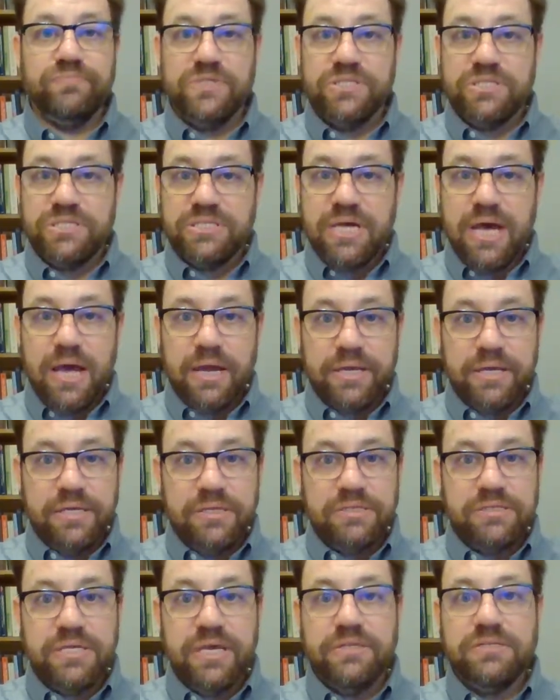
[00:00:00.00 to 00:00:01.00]
stock
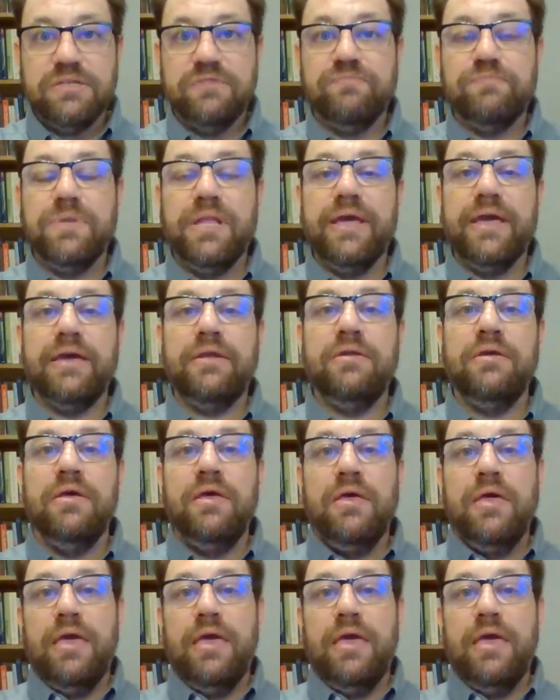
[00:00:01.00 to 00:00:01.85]
incentive plan,